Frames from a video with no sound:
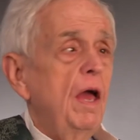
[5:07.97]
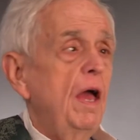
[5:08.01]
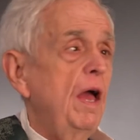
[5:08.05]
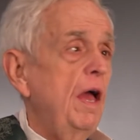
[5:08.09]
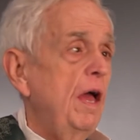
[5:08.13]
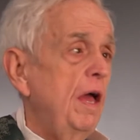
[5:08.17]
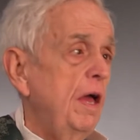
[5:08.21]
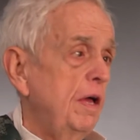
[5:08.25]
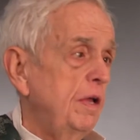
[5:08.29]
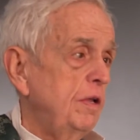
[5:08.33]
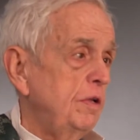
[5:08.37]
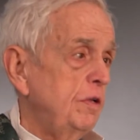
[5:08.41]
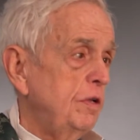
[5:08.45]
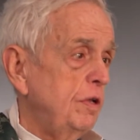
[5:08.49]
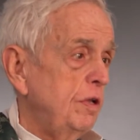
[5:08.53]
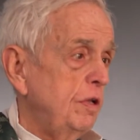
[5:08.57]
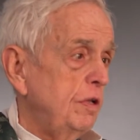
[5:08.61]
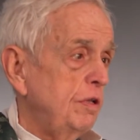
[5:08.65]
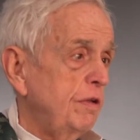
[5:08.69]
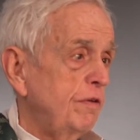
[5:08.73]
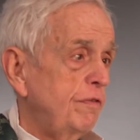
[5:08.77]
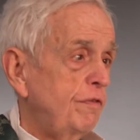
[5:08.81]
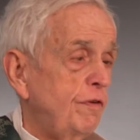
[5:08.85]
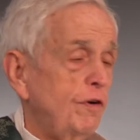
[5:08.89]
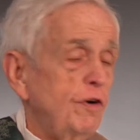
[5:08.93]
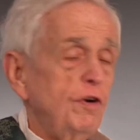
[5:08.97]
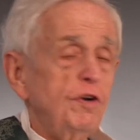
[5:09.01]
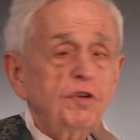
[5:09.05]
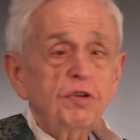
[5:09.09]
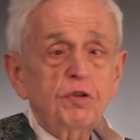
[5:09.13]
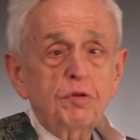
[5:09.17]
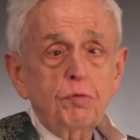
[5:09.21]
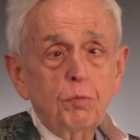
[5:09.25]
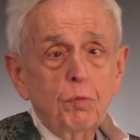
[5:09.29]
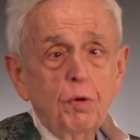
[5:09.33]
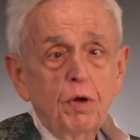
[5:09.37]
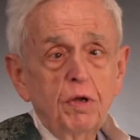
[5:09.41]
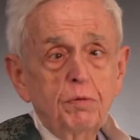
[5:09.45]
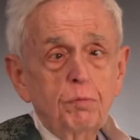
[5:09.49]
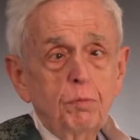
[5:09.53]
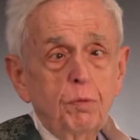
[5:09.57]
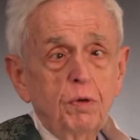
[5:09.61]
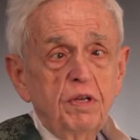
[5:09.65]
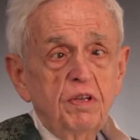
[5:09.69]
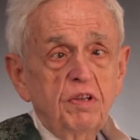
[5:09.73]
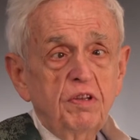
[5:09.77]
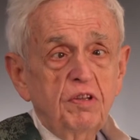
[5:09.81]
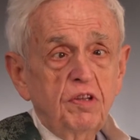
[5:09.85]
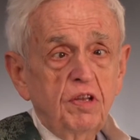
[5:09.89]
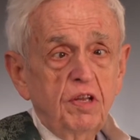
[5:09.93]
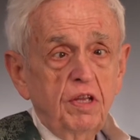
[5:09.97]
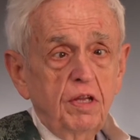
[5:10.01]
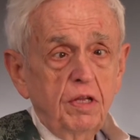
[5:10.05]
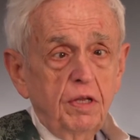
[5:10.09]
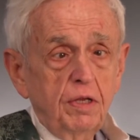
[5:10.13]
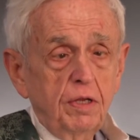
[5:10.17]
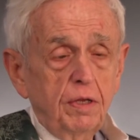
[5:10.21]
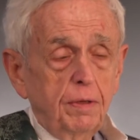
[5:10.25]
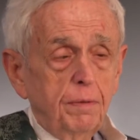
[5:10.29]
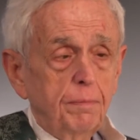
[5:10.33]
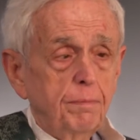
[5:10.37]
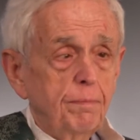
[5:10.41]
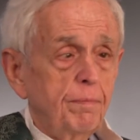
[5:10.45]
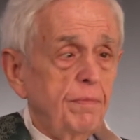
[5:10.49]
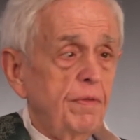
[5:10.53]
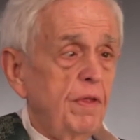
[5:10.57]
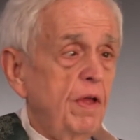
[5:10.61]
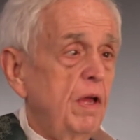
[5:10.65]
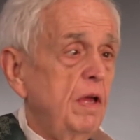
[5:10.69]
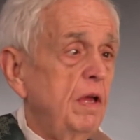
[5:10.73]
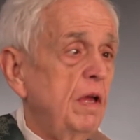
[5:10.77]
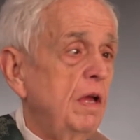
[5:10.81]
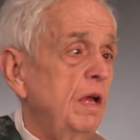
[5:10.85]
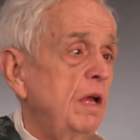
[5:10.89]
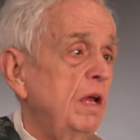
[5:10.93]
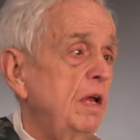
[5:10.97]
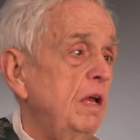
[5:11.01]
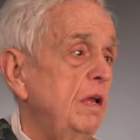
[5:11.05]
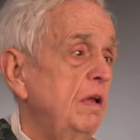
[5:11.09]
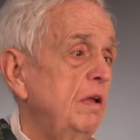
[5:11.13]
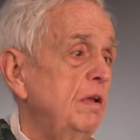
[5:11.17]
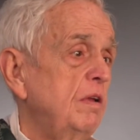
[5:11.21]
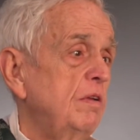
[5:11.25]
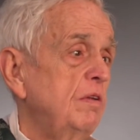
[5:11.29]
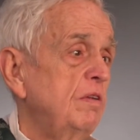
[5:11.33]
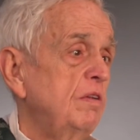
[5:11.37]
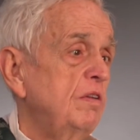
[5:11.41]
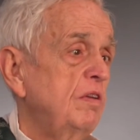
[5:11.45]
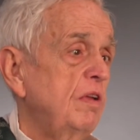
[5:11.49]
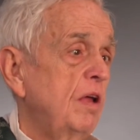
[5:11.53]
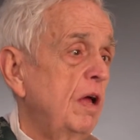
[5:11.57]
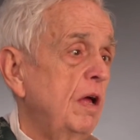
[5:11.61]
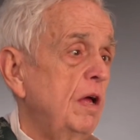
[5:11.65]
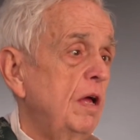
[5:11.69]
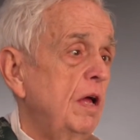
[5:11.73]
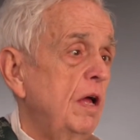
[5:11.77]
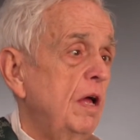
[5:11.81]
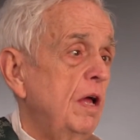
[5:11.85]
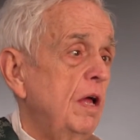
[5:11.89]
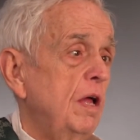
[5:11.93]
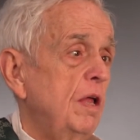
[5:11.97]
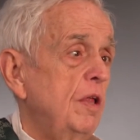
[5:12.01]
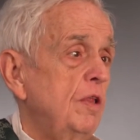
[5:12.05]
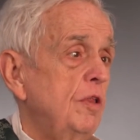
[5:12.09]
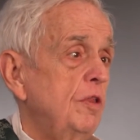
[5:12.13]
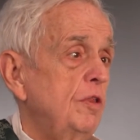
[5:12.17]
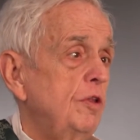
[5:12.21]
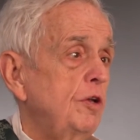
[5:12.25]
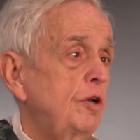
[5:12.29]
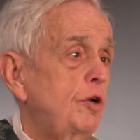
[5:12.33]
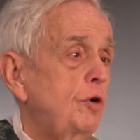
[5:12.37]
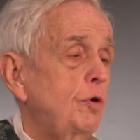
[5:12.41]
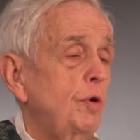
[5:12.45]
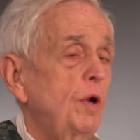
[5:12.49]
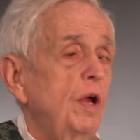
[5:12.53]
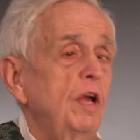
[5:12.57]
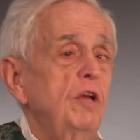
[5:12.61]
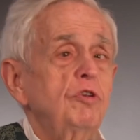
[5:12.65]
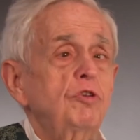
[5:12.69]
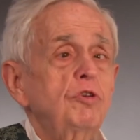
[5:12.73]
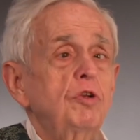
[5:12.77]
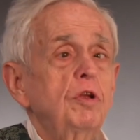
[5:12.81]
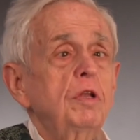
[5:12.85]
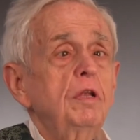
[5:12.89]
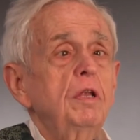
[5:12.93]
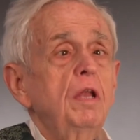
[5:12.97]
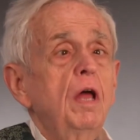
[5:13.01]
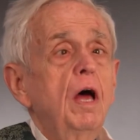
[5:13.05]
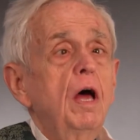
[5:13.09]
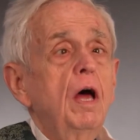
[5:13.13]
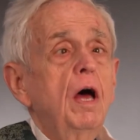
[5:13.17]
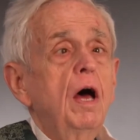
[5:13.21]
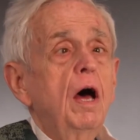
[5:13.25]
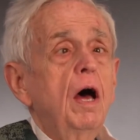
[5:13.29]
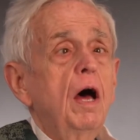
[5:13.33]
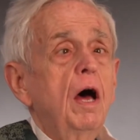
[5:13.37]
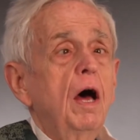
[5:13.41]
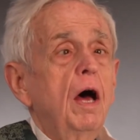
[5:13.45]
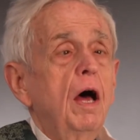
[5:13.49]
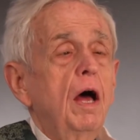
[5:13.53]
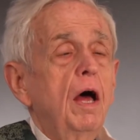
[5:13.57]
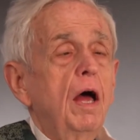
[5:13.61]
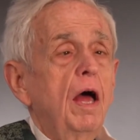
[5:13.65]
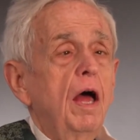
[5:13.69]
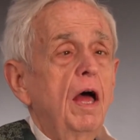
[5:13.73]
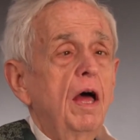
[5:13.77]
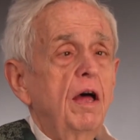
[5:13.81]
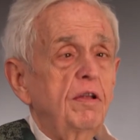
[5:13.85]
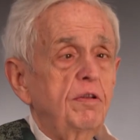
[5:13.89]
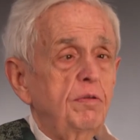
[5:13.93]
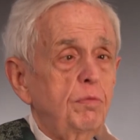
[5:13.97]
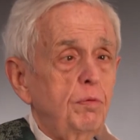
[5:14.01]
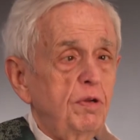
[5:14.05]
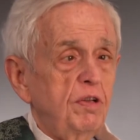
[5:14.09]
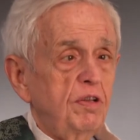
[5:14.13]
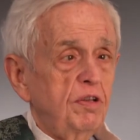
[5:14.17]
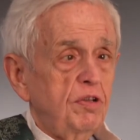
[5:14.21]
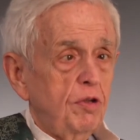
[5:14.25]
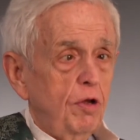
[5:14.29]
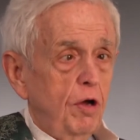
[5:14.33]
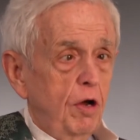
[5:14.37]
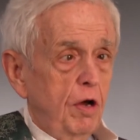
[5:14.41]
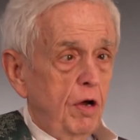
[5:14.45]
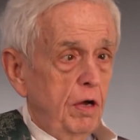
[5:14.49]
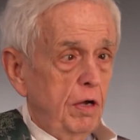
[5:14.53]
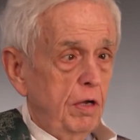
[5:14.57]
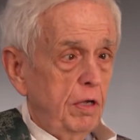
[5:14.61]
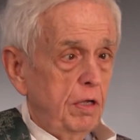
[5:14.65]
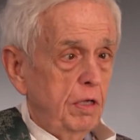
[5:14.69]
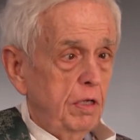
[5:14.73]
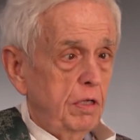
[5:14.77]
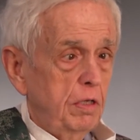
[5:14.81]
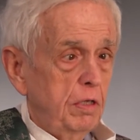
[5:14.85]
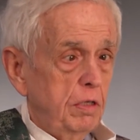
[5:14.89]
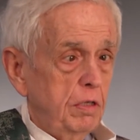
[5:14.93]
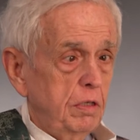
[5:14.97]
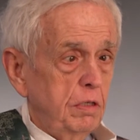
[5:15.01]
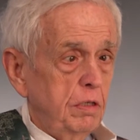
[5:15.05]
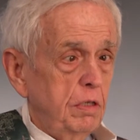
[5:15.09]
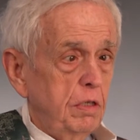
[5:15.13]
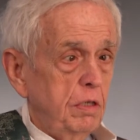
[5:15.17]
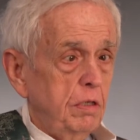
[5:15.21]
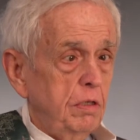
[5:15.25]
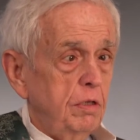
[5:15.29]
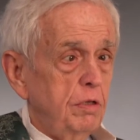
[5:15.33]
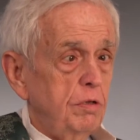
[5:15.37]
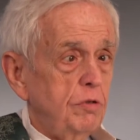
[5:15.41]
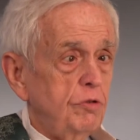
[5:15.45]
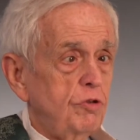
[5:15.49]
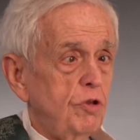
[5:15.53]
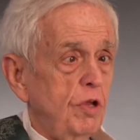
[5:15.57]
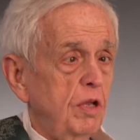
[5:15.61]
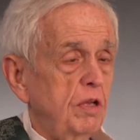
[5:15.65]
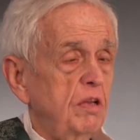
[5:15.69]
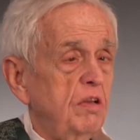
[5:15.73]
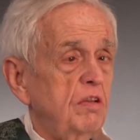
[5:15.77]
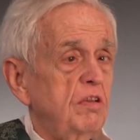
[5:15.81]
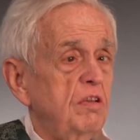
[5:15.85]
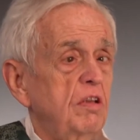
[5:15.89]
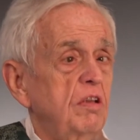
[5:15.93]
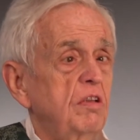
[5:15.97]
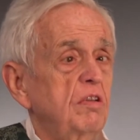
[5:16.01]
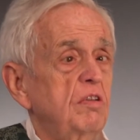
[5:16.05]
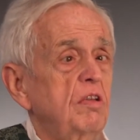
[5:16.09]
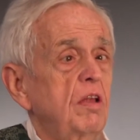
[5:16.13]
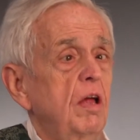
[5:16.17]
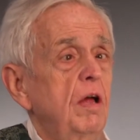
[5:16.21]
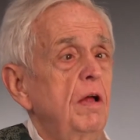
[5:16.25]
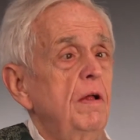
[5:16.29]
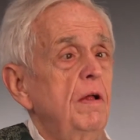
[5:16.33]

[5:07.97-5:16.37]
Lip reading: And the first one we see is the creation, as we saw in Genesis,